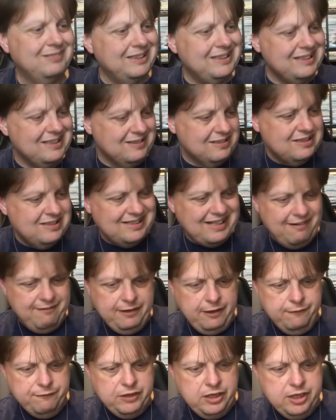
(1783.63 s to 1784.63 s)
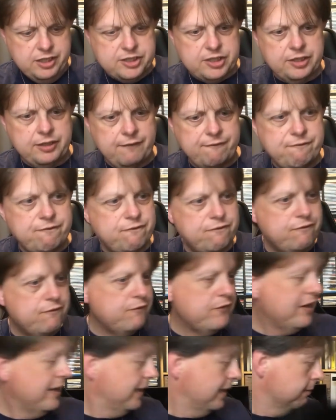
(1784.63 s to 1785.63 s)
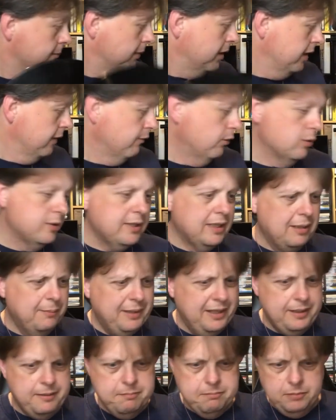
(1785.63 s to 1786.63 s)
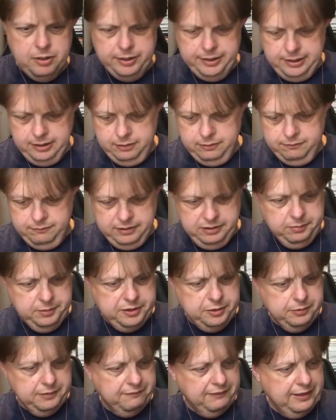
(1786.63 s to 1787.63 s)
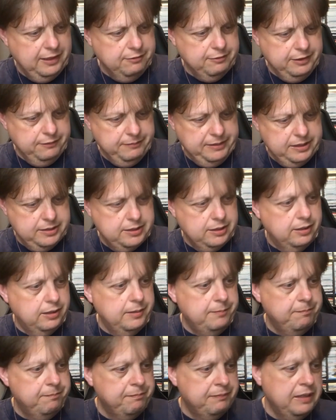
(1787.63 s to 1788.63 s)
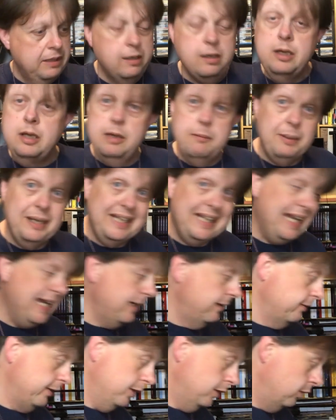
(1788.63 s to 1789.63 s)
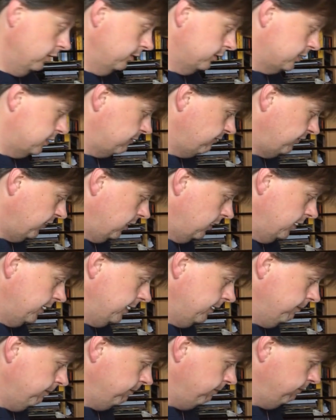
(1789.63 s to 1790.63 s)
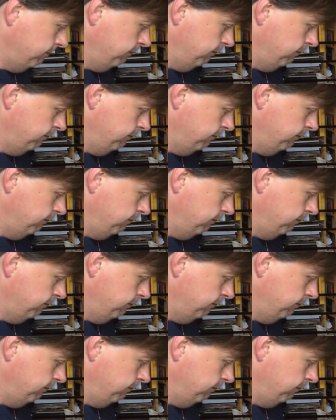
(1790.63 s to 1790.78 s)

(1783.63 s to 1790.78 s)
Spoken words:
This is a stereo version. I think it might have also come out in mono. They were doing that around that time. But again, looks fine.